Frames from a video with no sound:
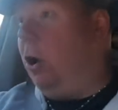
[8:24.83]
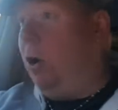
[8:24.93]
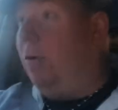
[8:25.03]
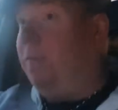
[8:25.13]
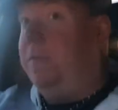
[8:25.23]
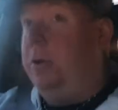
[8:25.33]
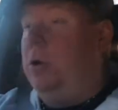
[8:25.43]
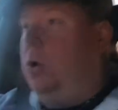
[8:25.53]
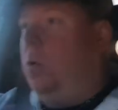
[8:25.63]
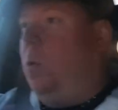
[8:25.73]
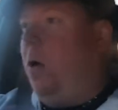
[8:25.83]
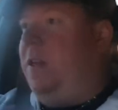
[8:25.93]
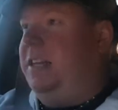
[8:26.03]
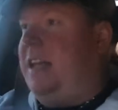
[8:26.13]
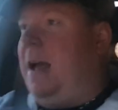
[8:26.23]
of what
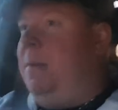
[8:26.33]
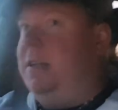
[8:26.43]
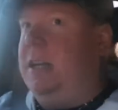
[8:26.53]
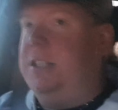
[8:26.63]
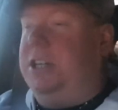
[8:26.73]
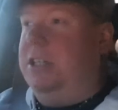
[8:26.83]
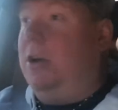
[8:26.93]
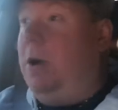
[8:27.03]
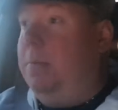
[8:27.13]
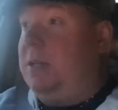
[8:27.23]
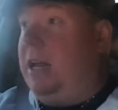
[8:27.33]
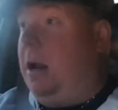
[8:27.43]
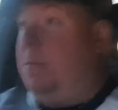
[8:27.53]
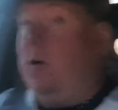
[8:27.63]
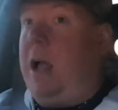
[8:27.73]
this gambling does to you. So I'm saying
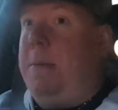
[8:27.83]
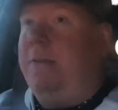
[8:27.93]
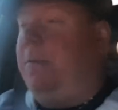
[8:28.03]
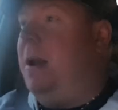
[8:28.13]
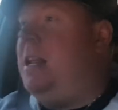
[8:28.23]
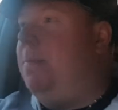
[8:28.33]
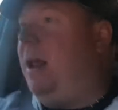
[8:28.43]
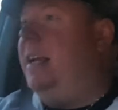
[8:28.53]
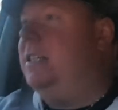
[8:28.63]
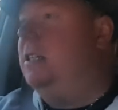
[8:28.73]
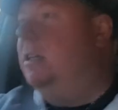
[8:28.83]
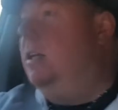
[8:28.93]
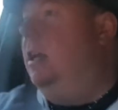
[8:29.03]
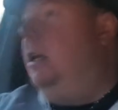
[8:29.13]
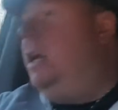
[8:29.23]
I'm not coming from any place,
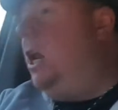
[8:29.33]
you